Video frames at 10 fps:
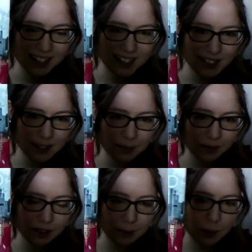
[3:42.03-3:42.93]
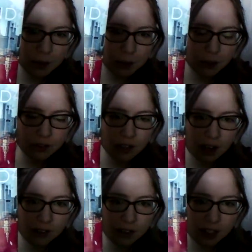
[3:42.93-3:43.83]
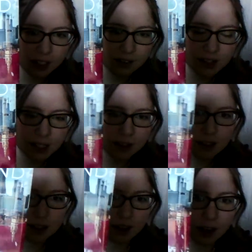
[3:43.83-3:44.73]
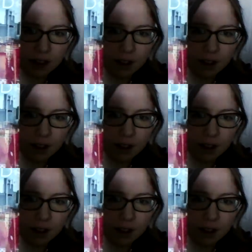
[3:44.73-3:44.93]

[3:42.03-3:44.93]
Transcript: It's just the, like the most beautiful cover that I've seen this year, I